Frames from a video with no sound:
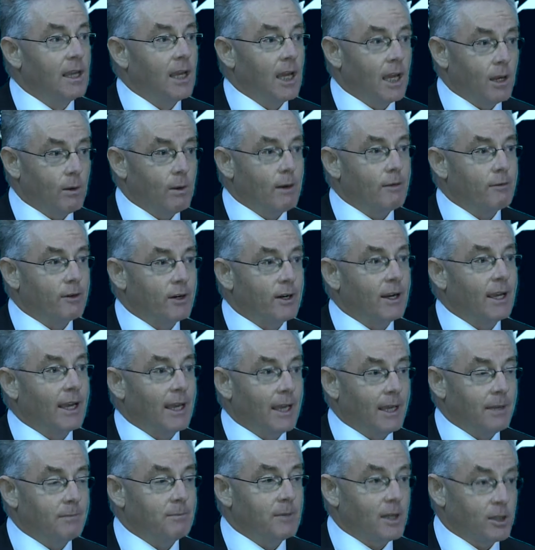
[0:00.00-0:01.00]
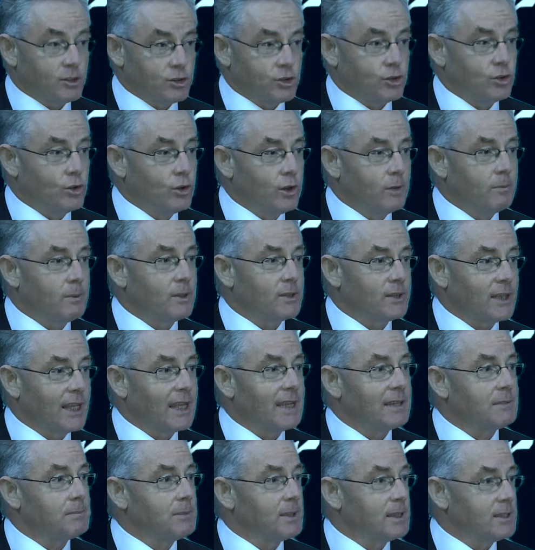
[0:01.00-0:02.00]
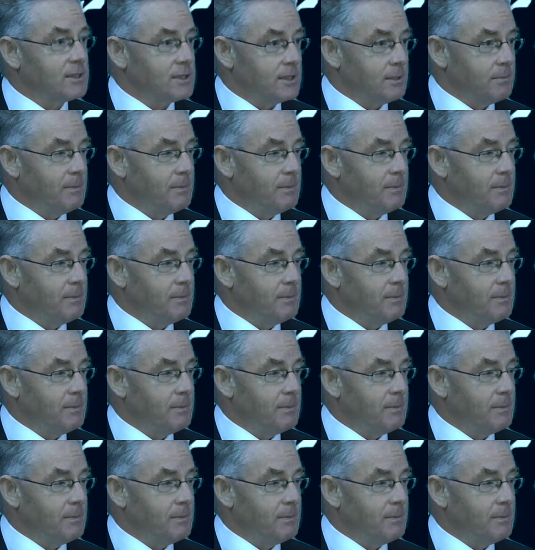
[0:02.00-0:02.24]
However, I'm not sure about that because the